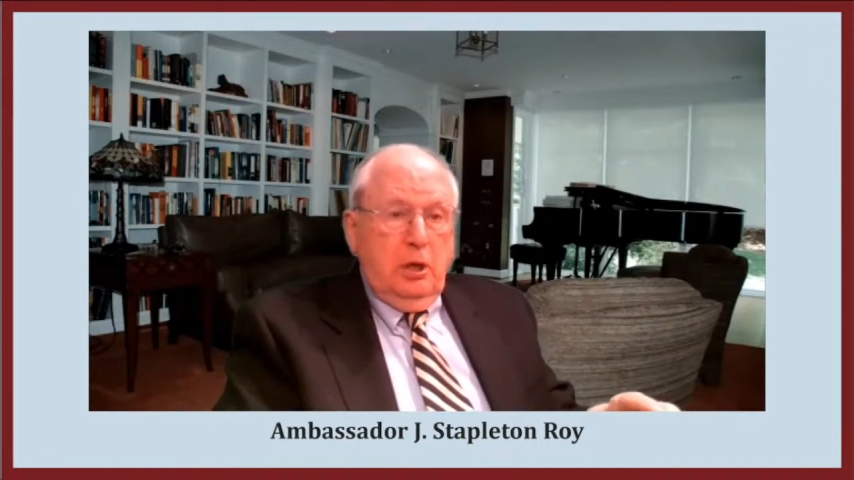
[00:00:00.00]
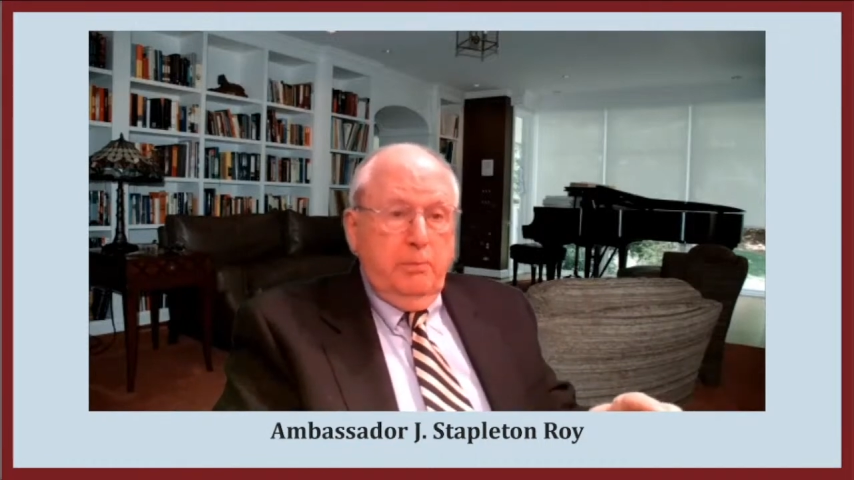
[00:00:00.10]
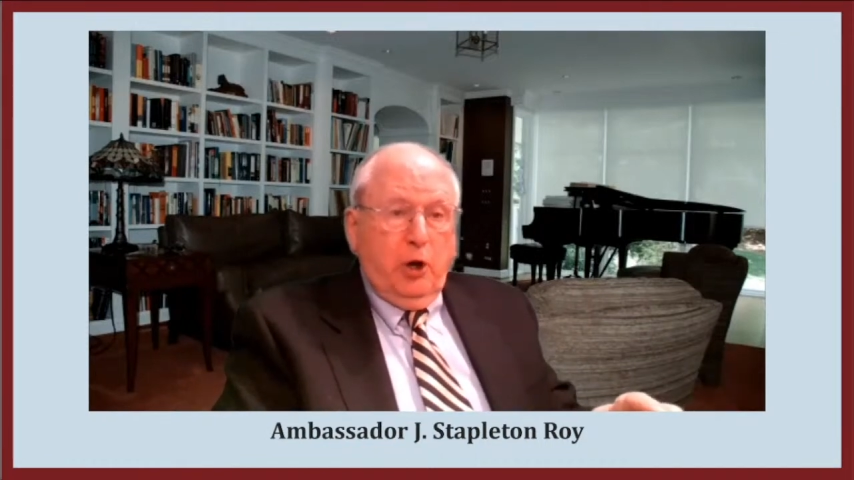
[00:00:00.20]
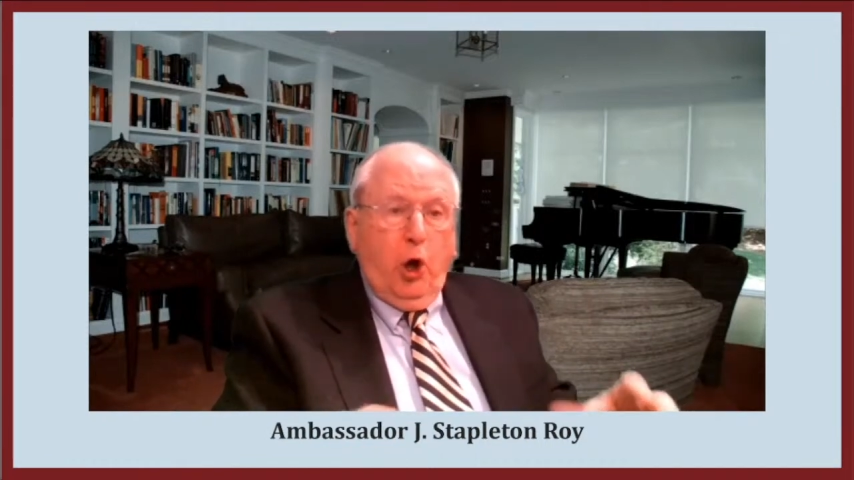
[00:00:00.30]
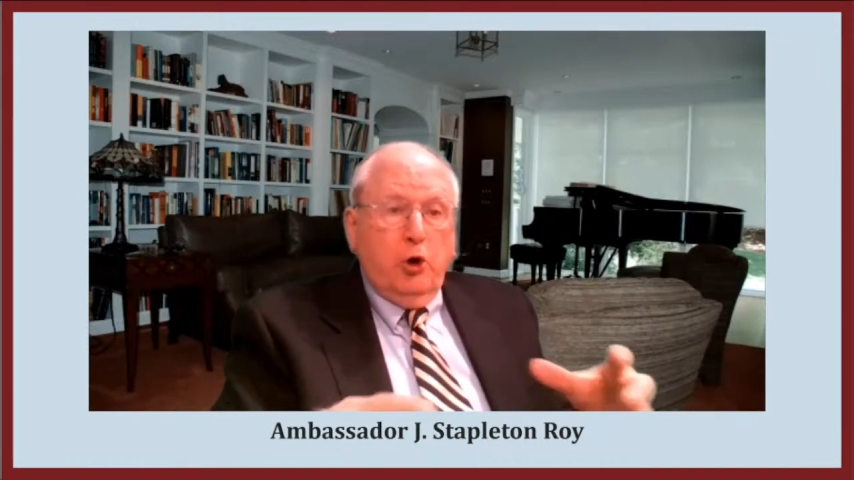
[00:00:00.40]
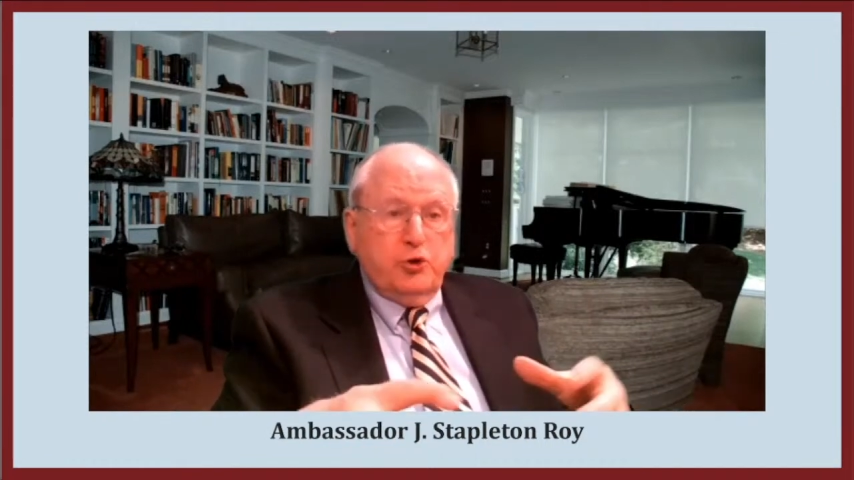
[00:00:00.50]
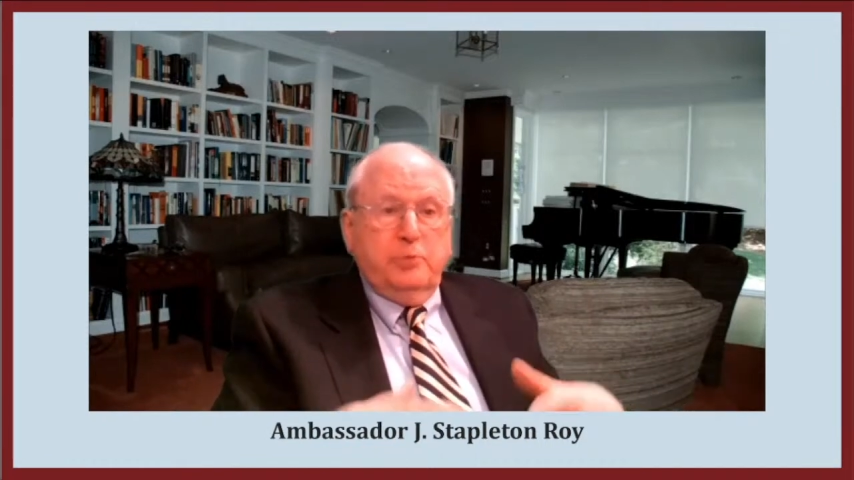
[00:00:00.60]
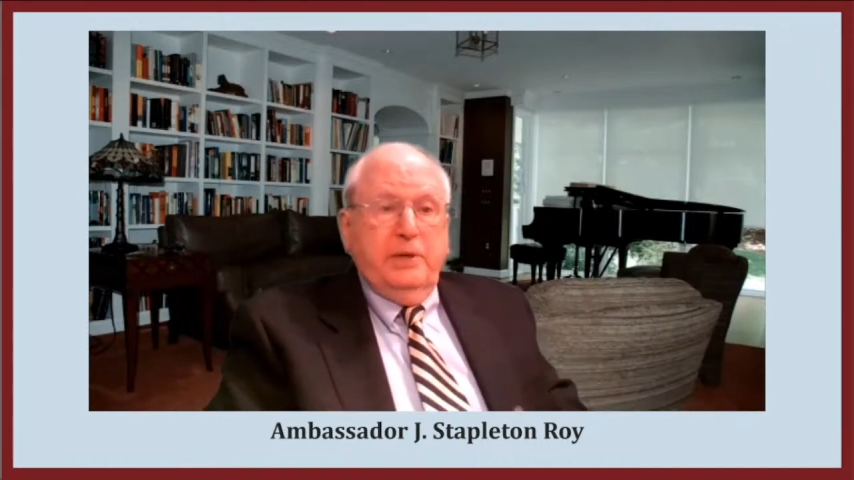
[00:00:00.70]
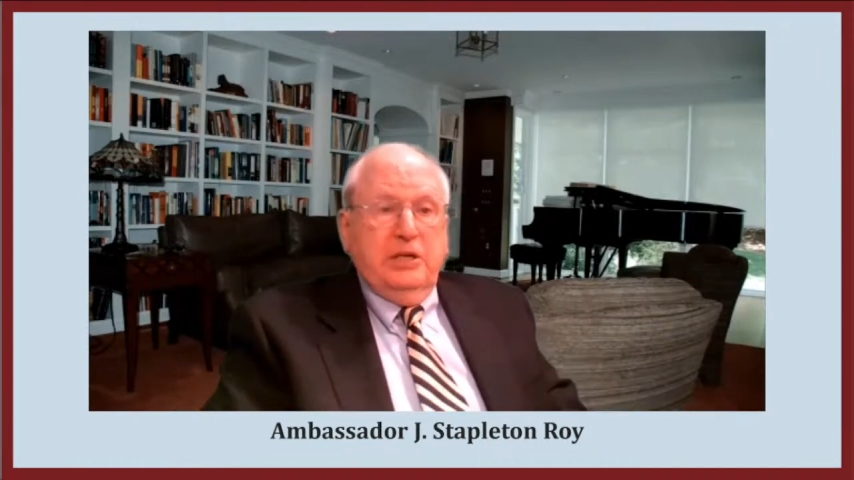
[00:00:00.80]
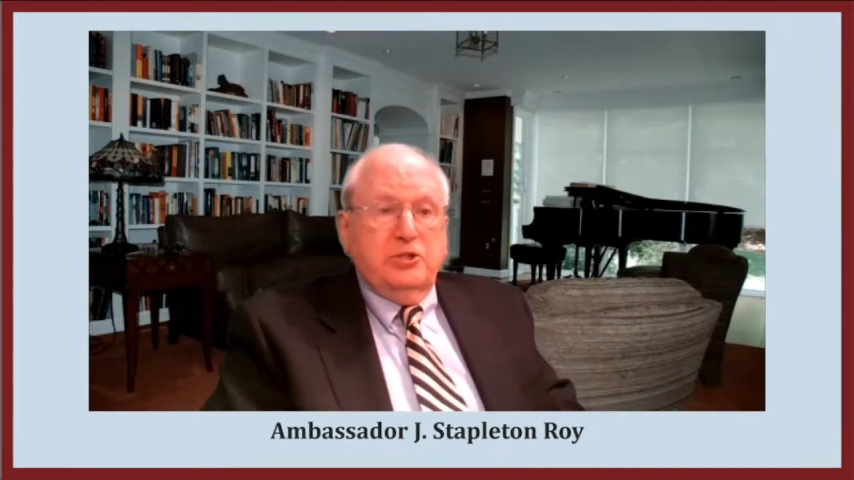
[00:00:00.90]
but
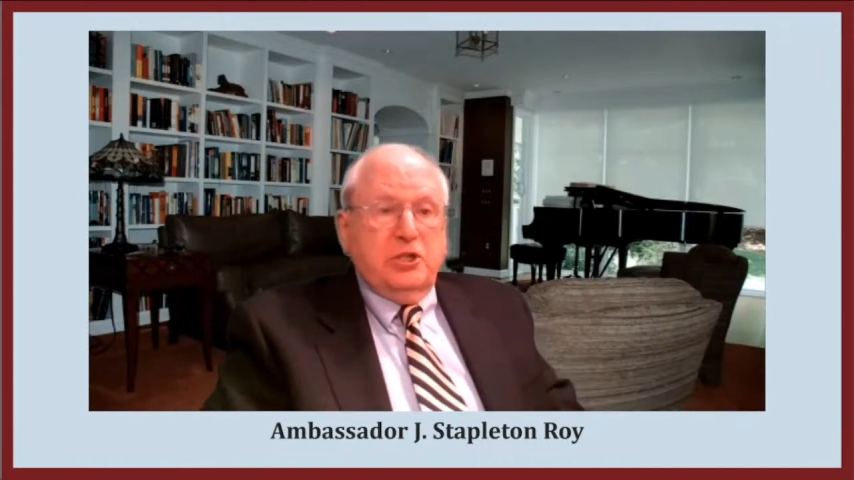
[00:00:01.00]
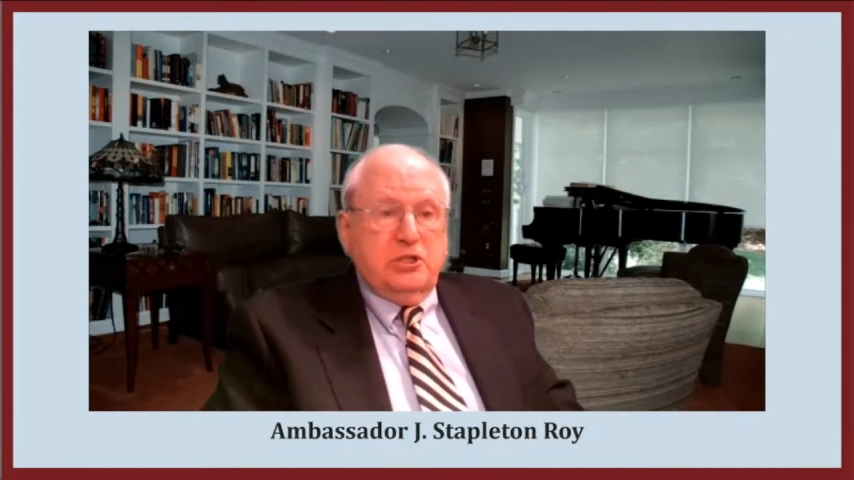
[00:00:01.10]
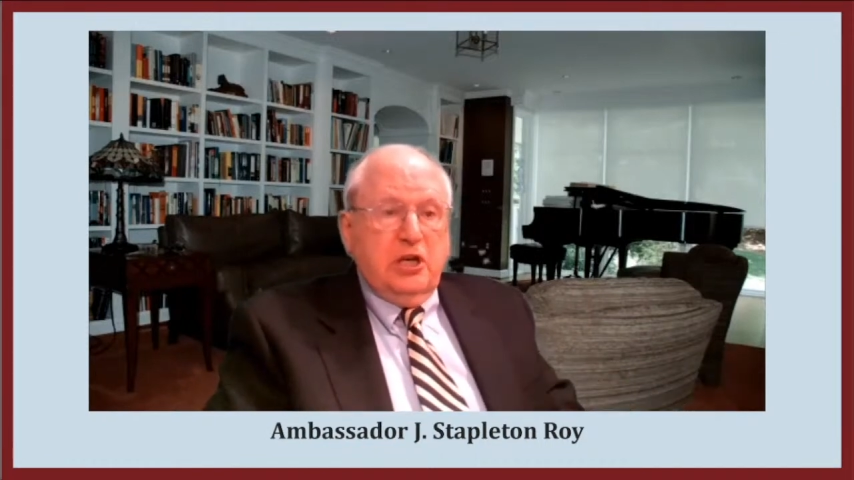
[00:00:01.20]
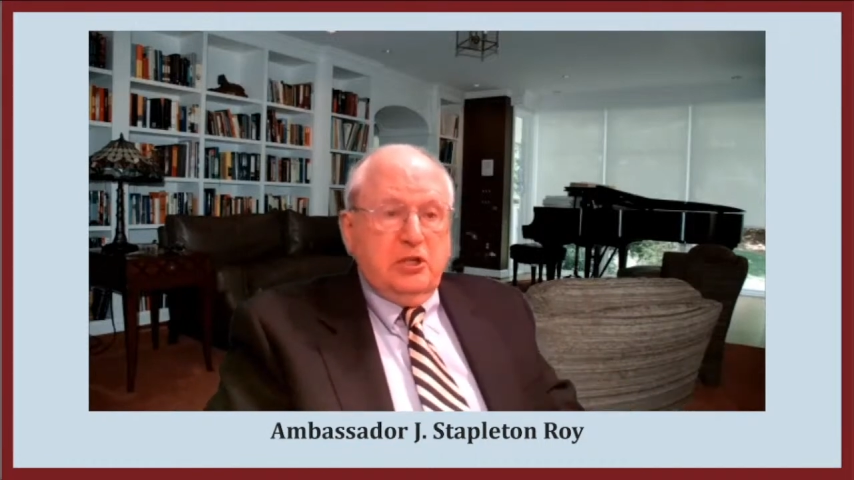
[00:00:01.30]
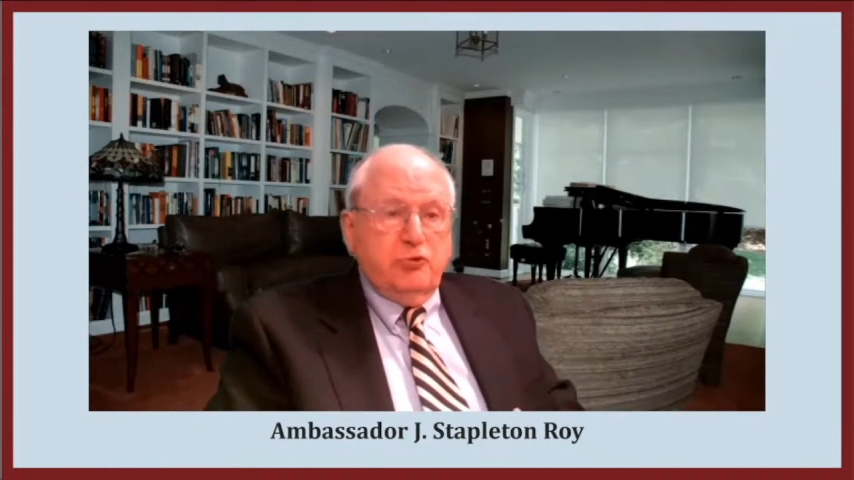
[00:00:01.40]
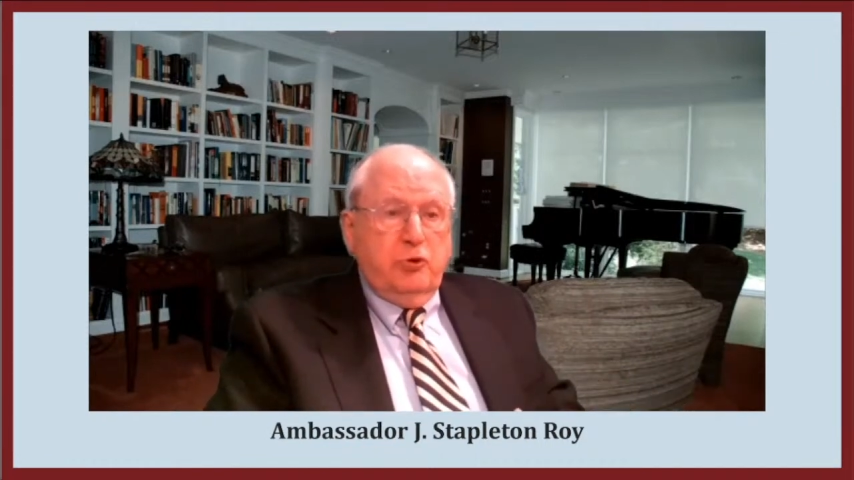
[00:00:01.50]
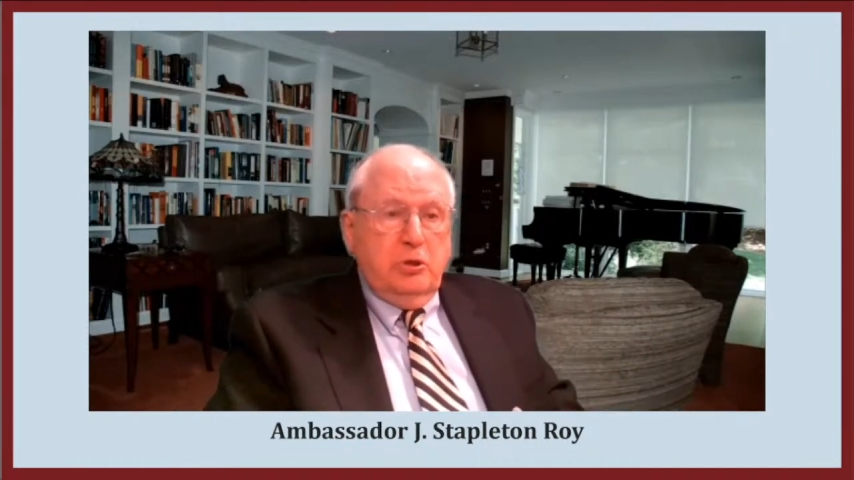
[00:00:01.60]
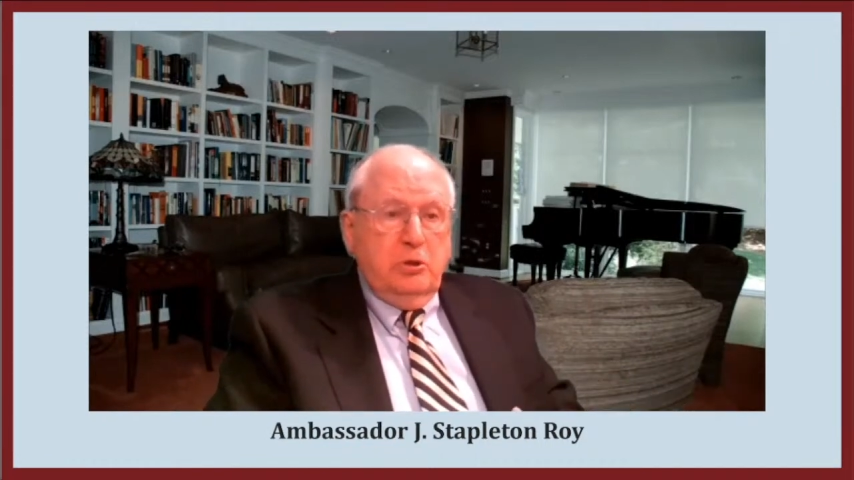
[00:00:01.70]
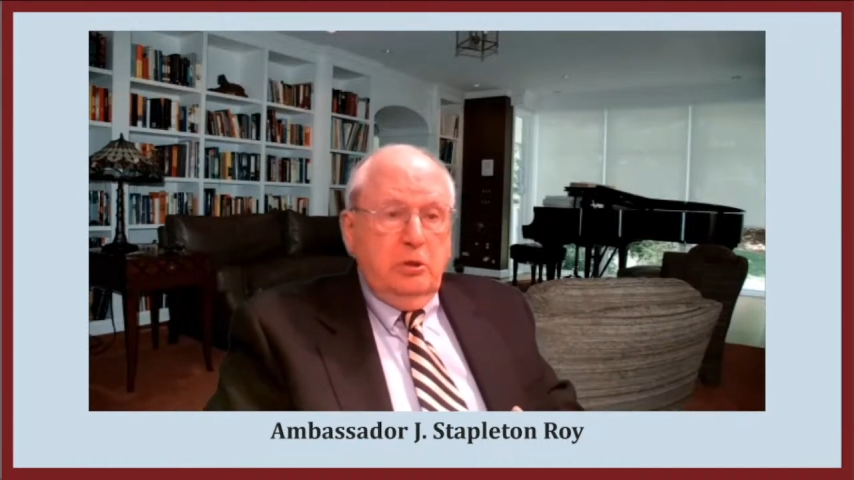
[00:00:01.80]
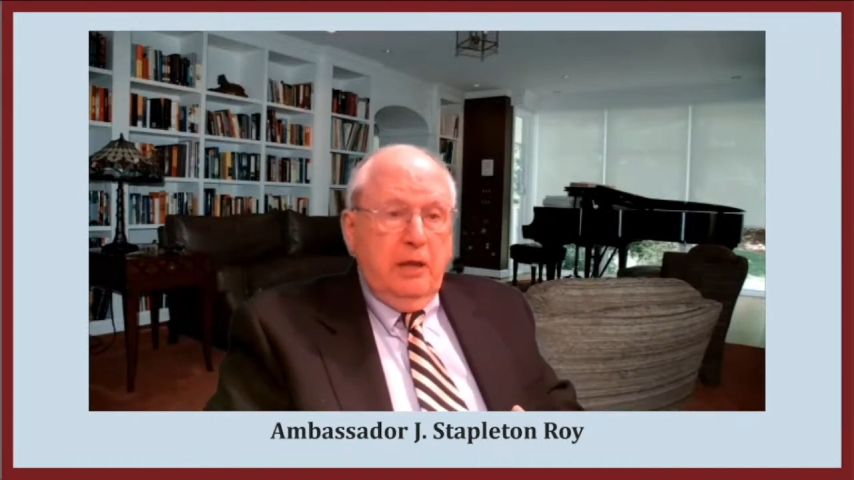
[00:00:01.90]
also being successful